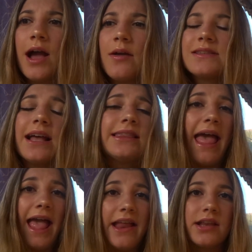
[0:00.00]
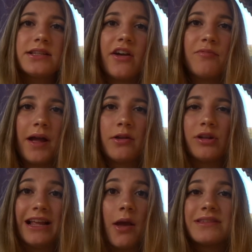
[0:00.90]
I was at the end of my
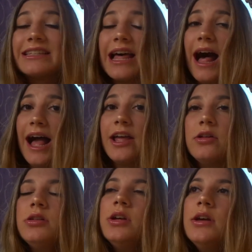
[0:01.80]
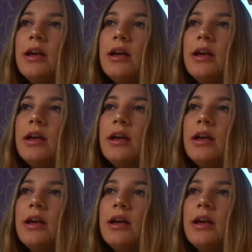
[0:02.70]
row, like I was at the aisle,